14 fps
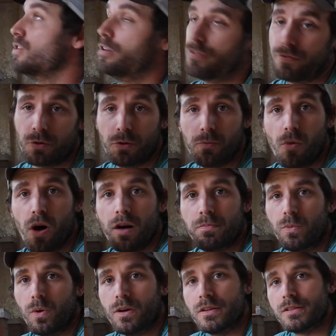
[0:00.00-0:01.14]
enough room
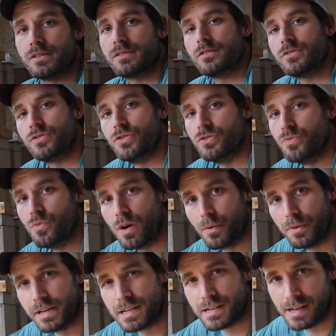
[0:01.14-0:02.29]
upwards to where
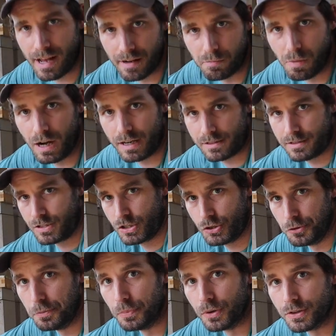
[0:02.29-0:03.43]
we can add boxes,
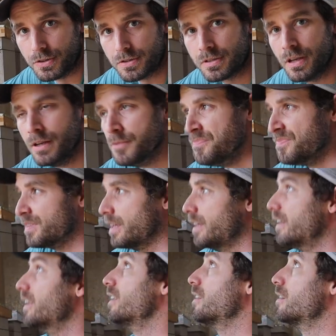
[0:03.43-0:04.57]
supers,
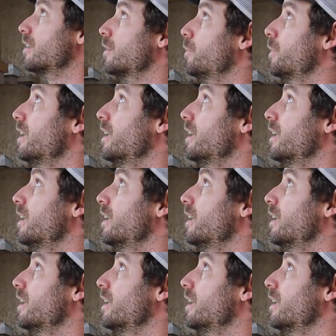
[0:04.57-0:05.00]
and anything